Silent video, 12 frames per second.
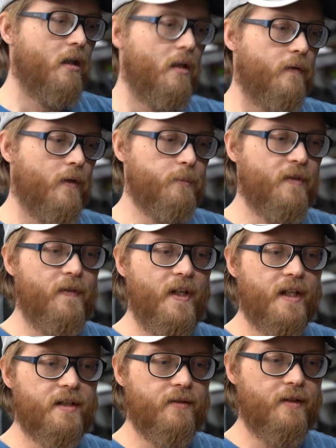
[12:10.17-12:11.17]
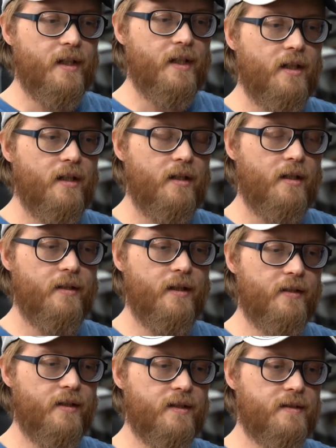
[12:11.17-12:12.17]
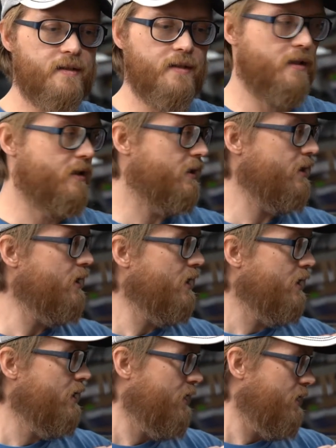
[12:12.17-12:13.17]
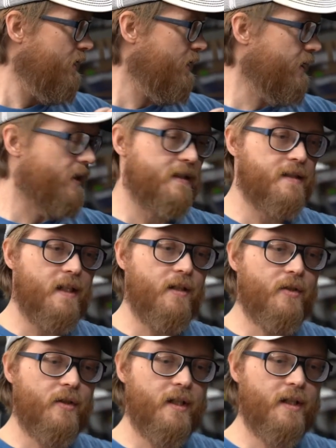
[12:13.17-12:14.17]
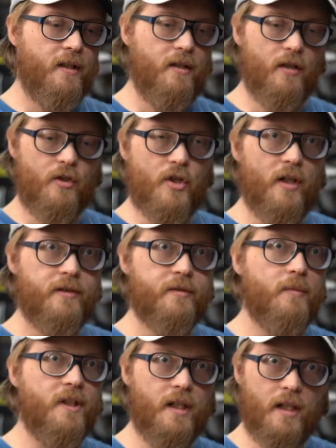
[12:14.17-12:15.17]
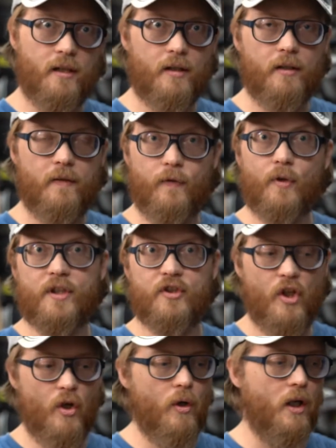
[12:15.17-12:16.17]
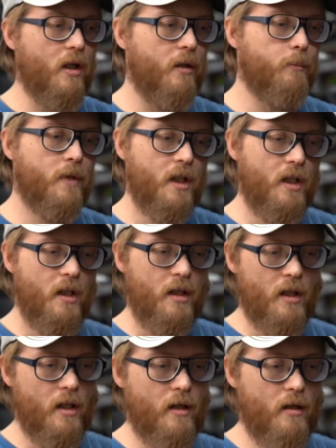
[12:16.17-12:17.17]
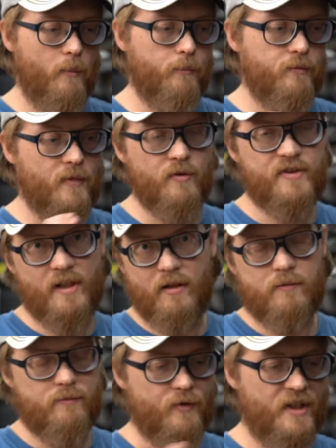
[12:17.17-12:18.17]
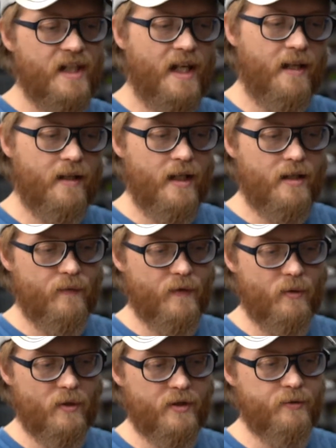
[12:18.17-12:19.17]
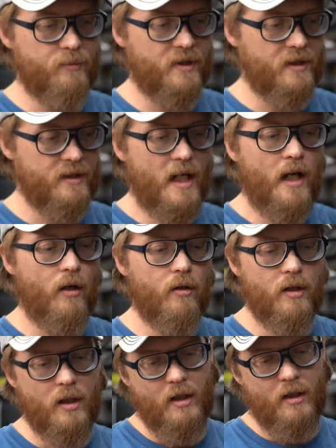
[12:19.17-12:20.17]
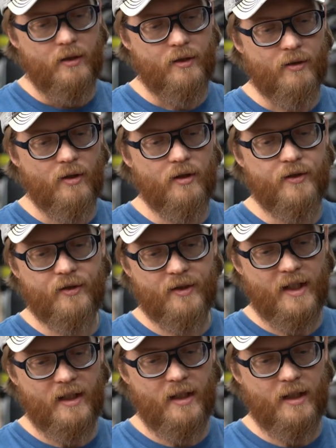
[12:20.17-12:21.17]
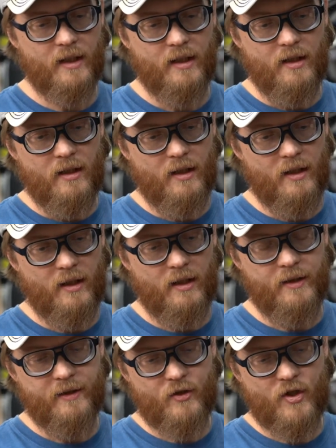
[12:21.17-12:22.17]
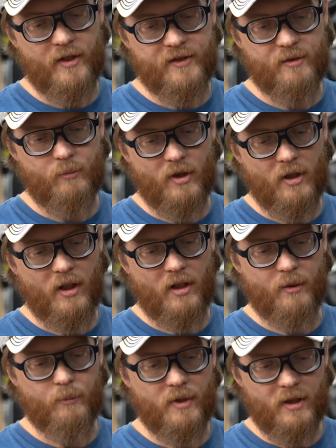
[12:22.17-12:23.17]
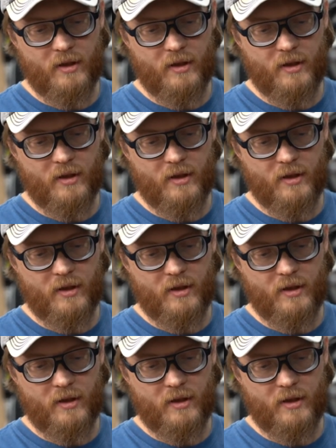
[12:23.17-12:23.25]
From the factory, there is an eccentric adjustment here for the toe arm. You still retain that, of course, but now you're also getting an adjustable arm